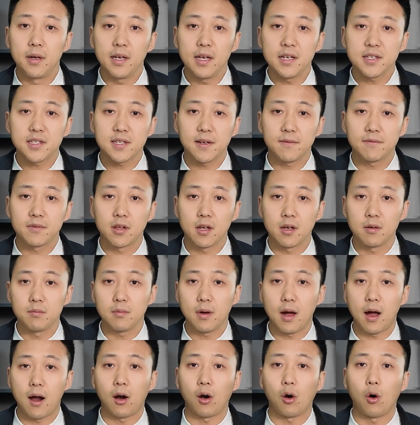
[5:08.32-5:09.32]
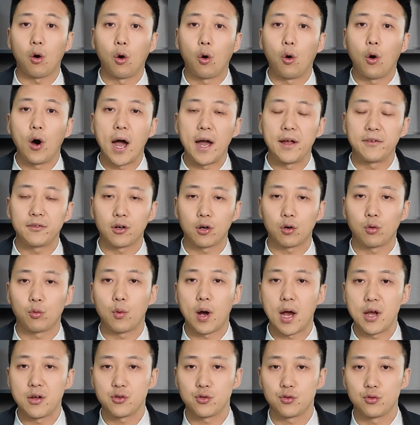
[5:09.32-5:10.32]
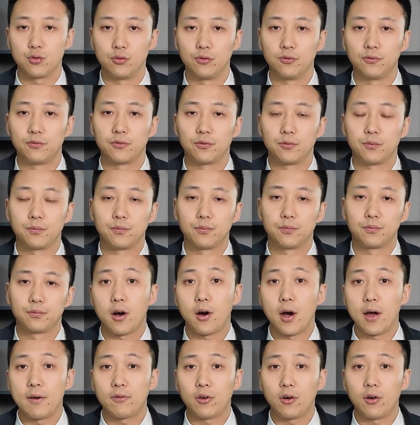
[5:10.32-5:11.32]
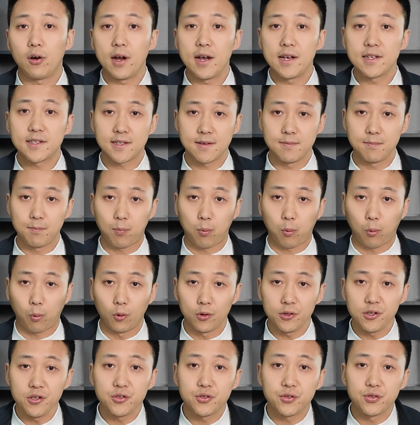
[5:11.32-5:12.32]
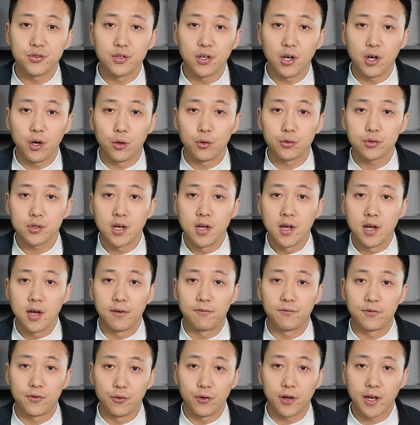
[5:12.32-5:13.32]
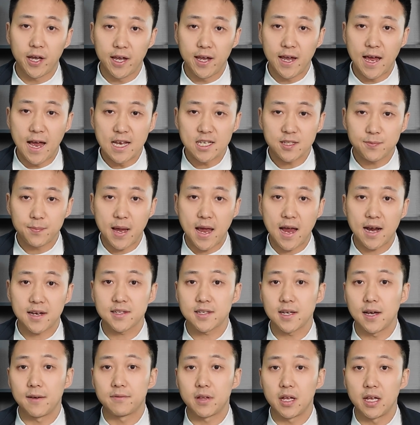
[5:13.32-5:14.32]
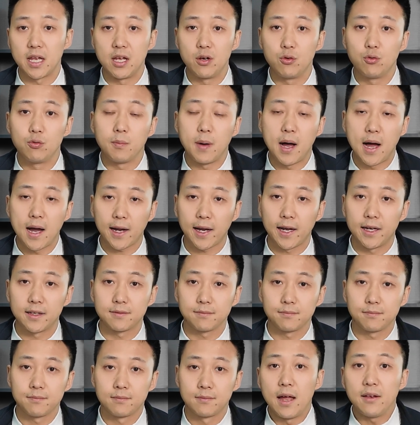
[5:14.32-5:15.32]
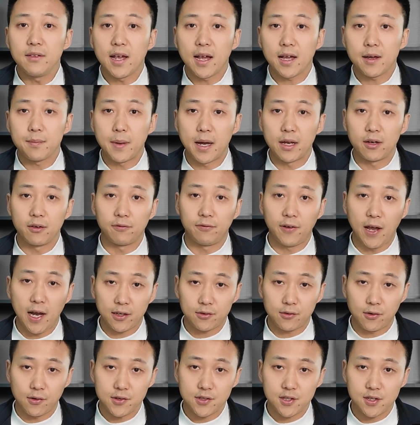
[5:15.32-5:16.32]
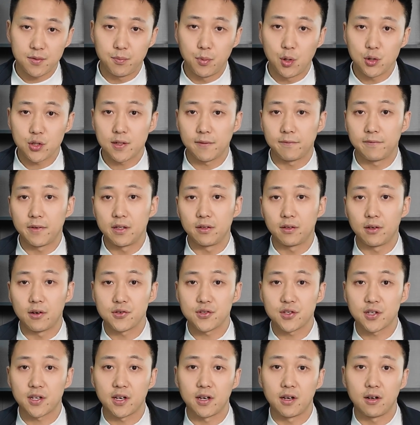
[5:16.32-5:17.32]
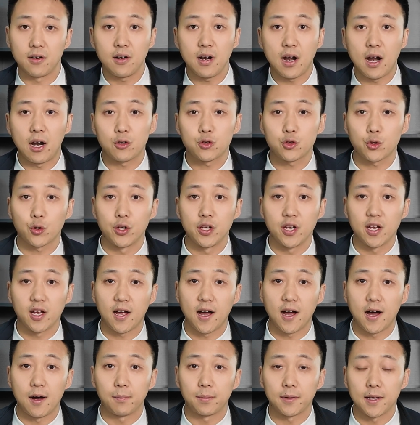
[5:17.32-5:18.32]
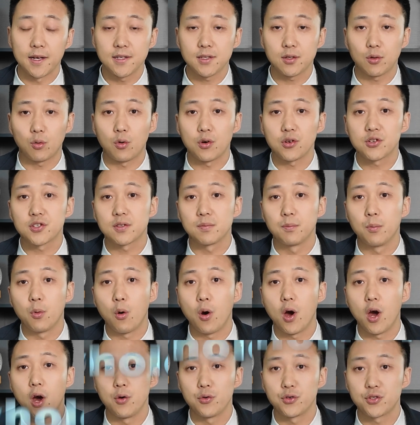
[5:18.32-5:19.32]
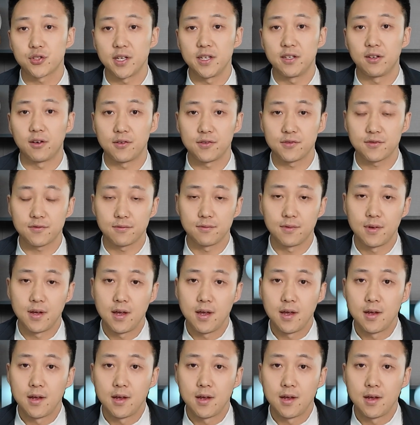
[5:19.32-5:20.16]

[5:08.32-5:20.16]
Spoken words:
Millions of them are all under one roof. However, it's important to note a few key aspects of the Yiwu market. Unlike manufacturers, most vendors here are trading companies or small wholesalers.